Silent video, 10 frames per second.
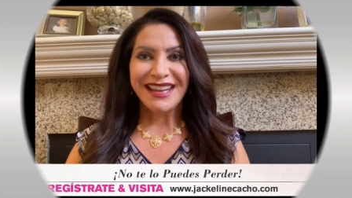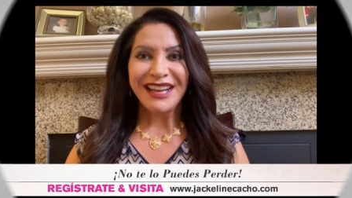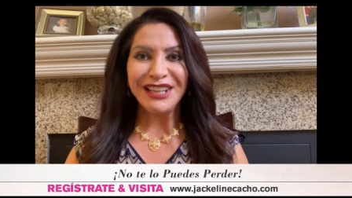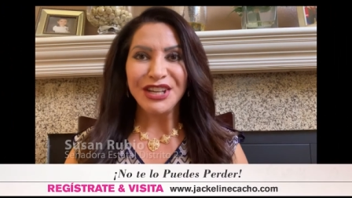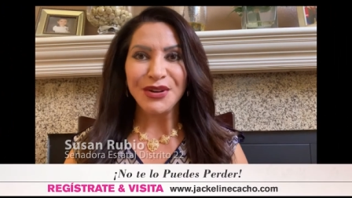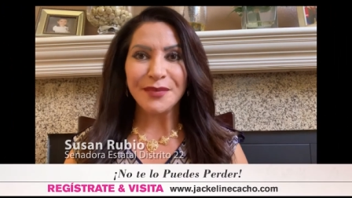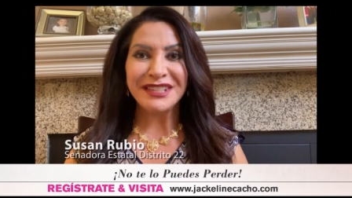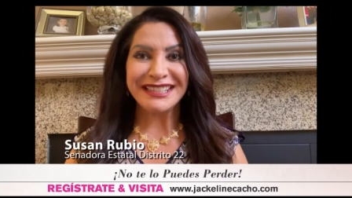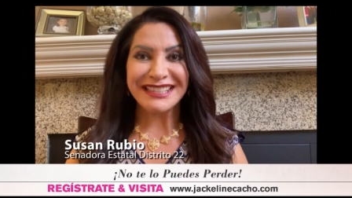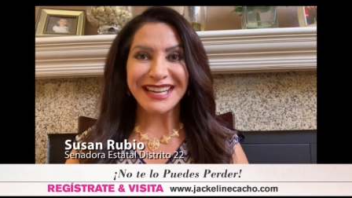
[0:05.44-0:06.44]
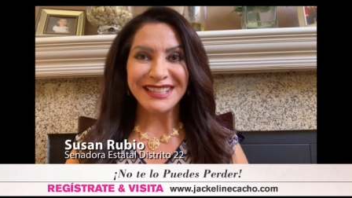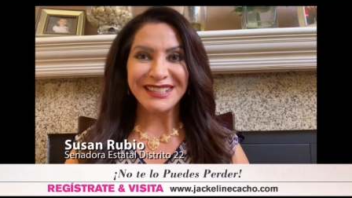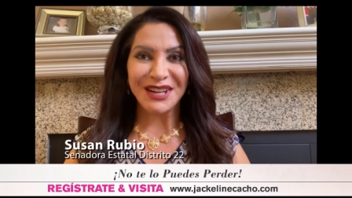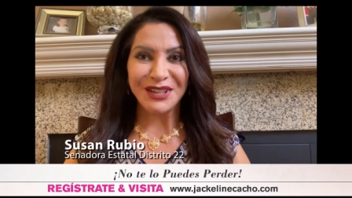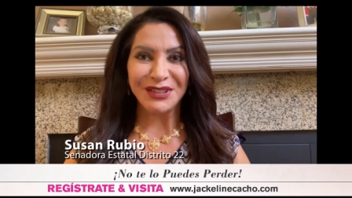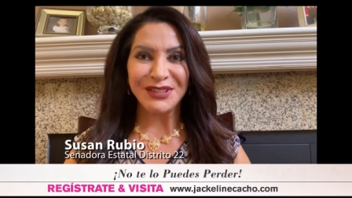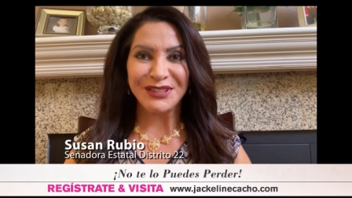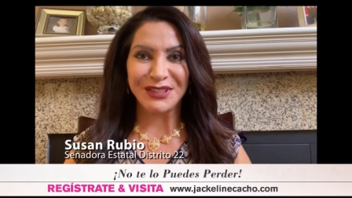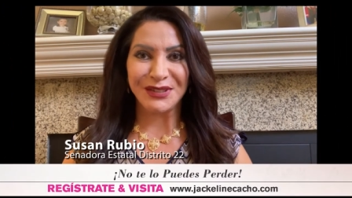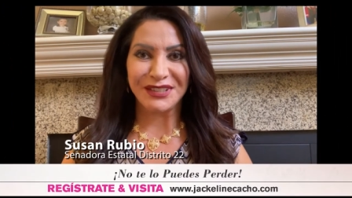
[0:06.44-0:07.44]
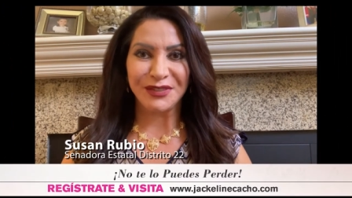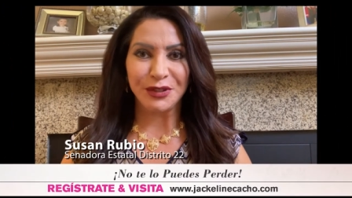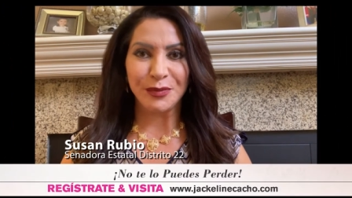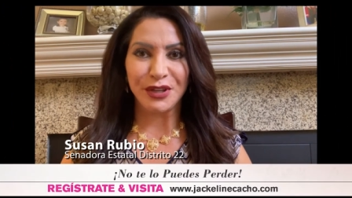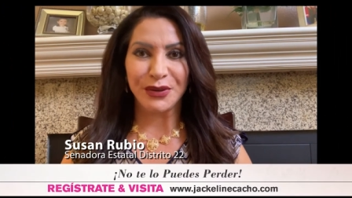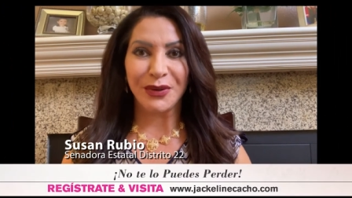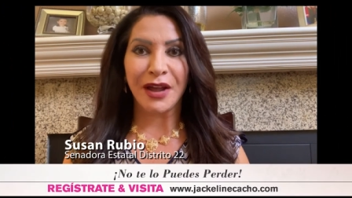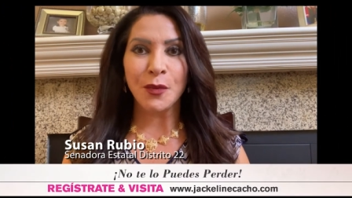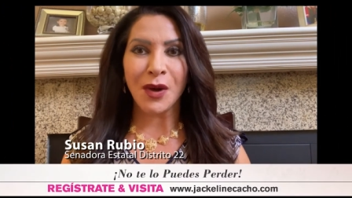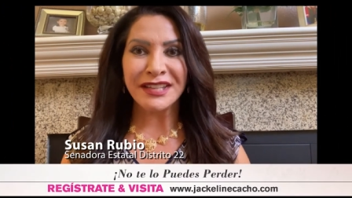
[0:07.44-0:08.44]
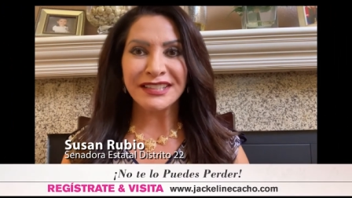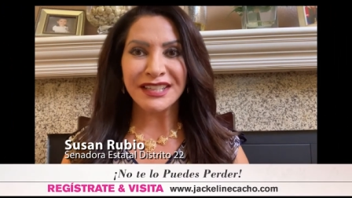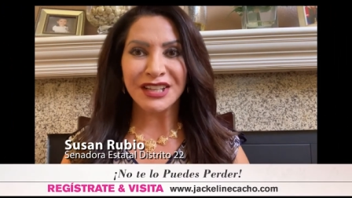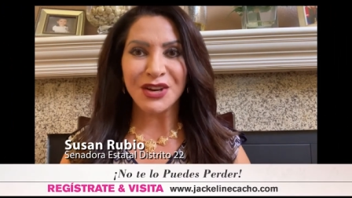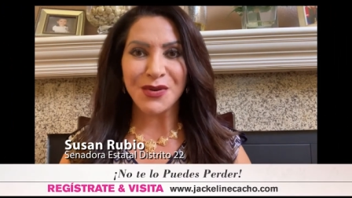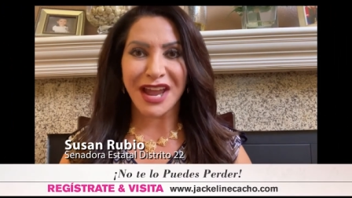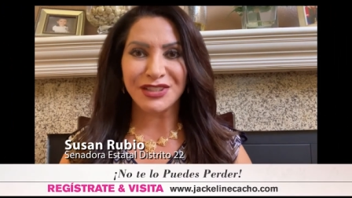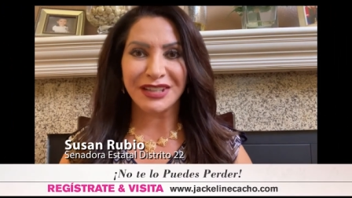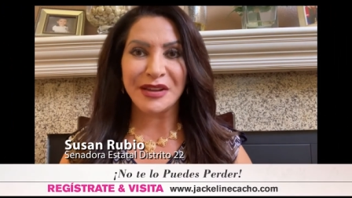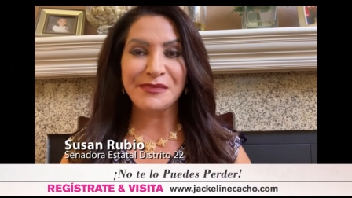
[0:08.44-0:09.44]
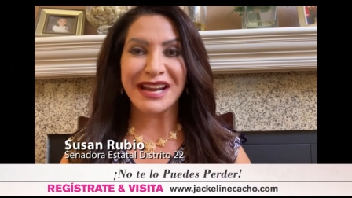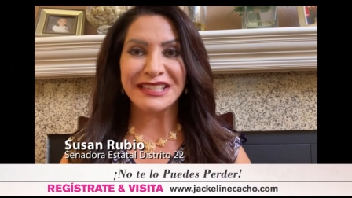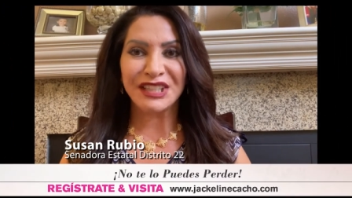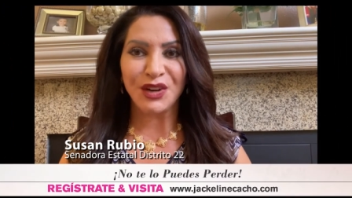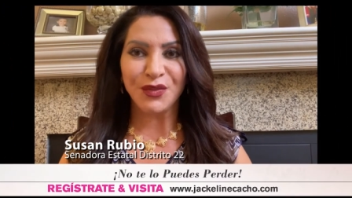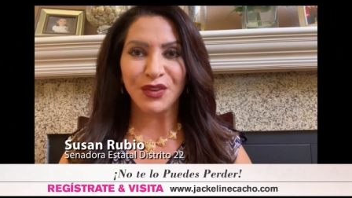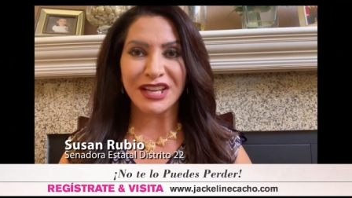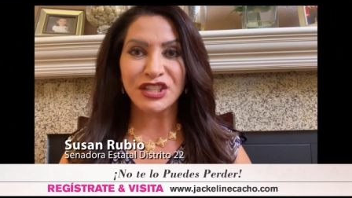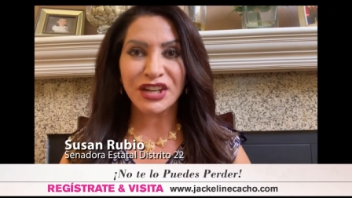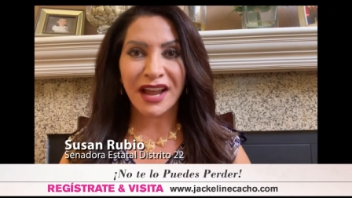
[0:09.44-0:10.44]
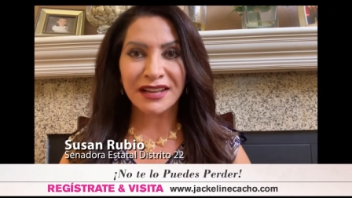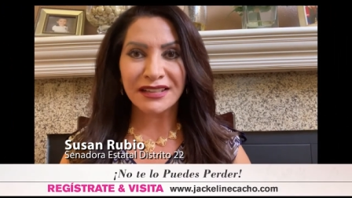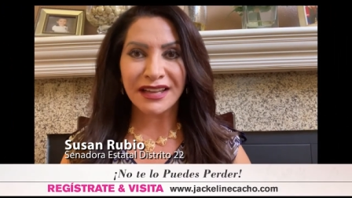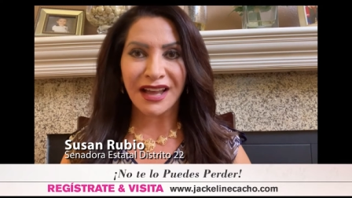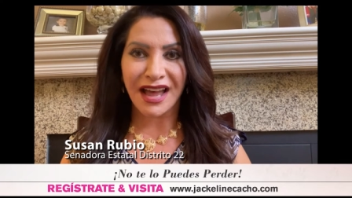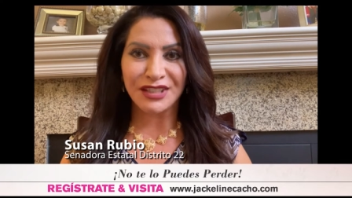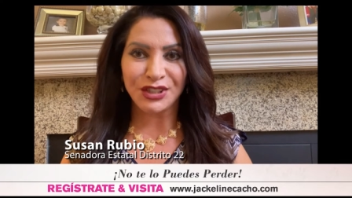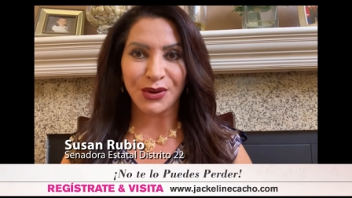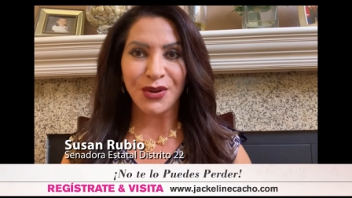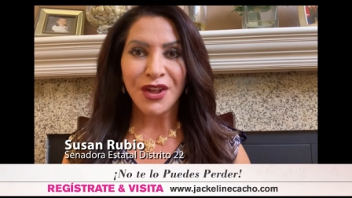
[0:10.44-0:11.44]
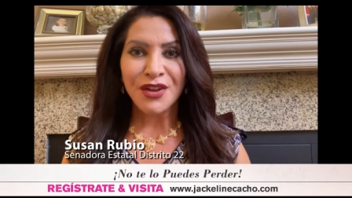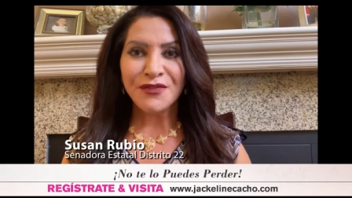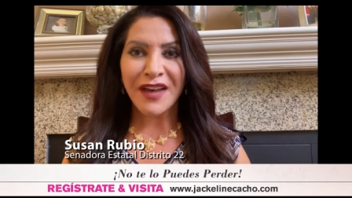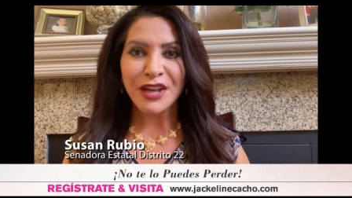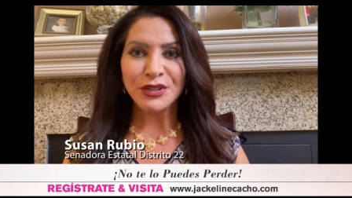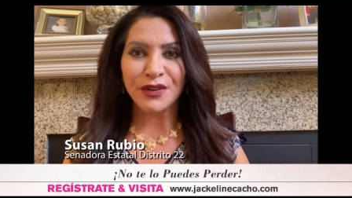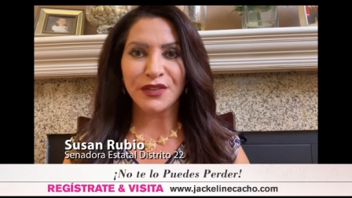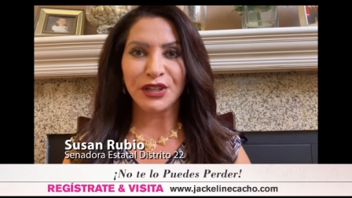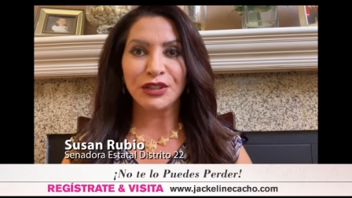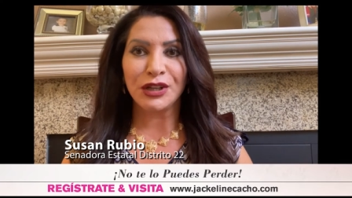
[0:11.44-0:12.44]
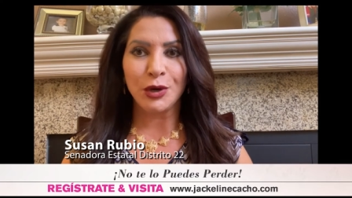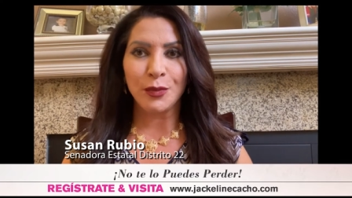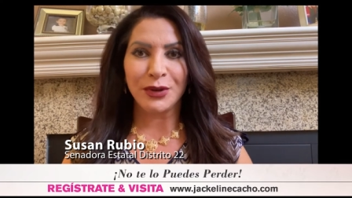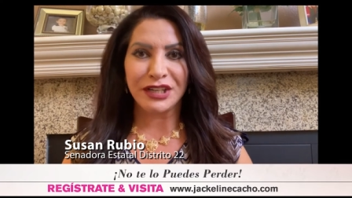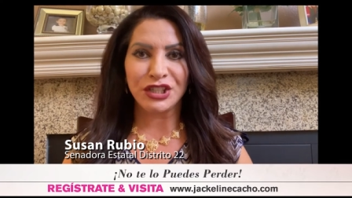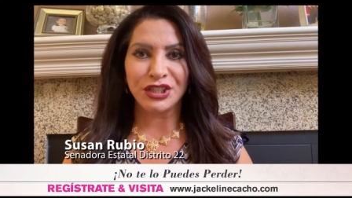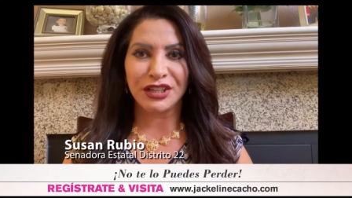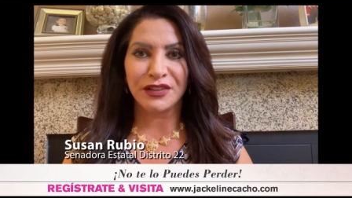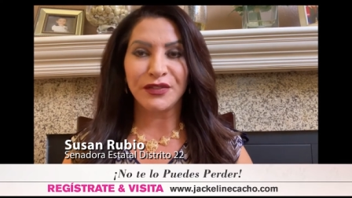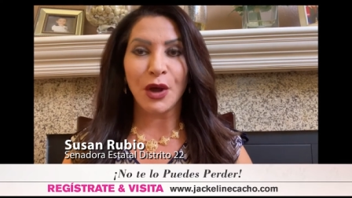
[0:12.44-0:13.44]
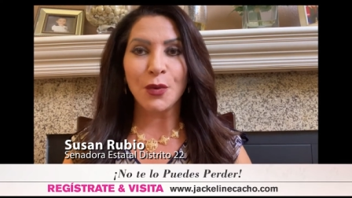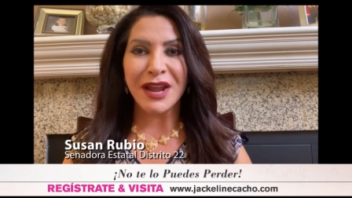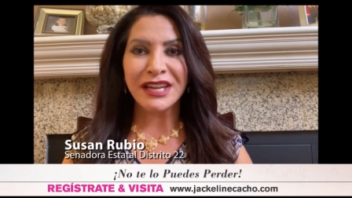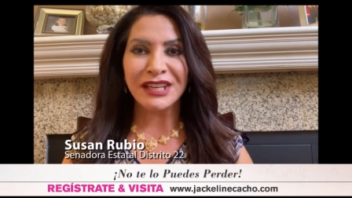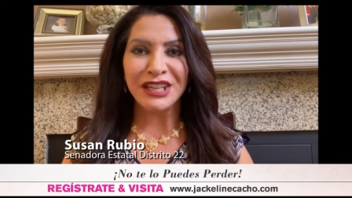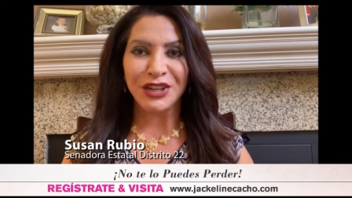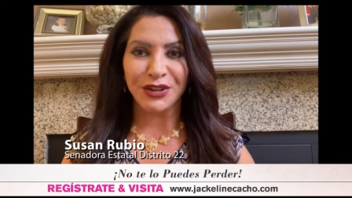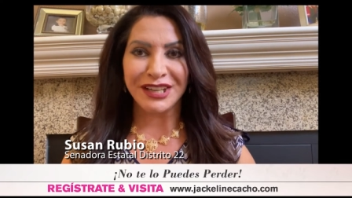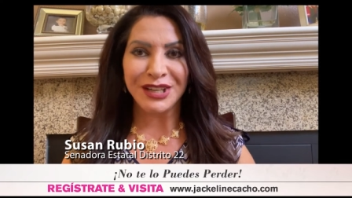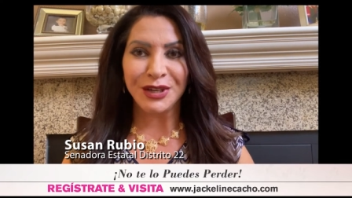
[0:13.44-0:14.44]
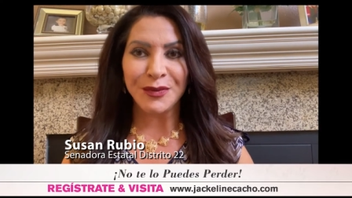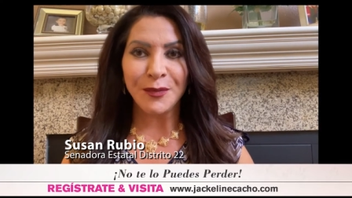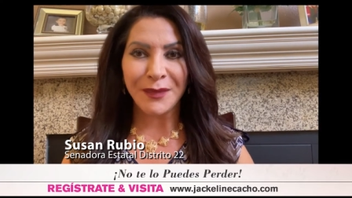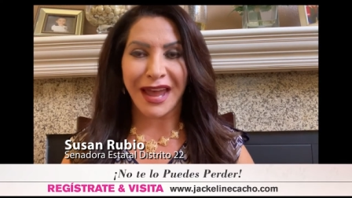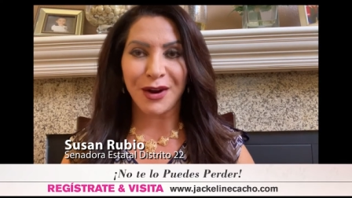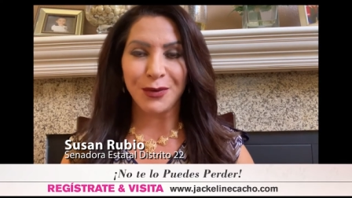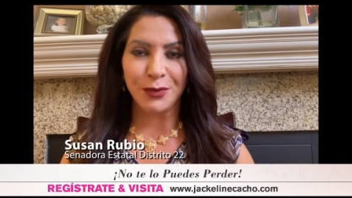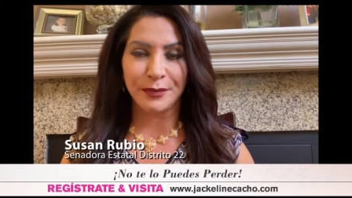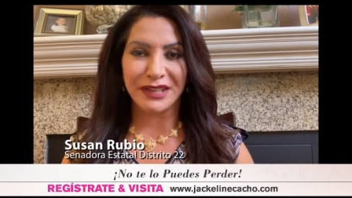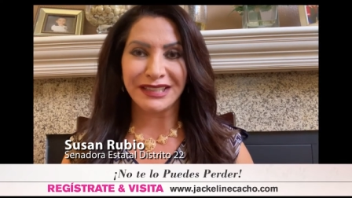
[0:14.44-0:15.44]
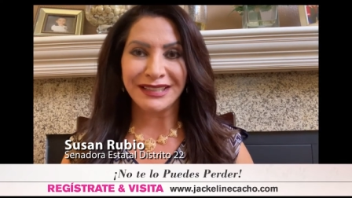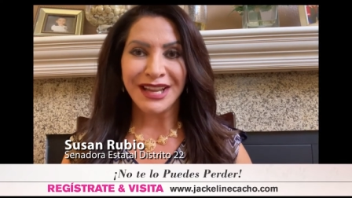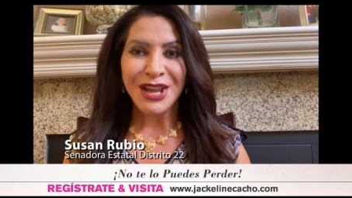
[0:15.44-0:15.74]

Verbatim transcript: Hello, I'm State Senator Susan Rubio. I want to congratulate my dear friend Jackeline Cacho, founder of the global initiative Awakening Your Inner Power Woman.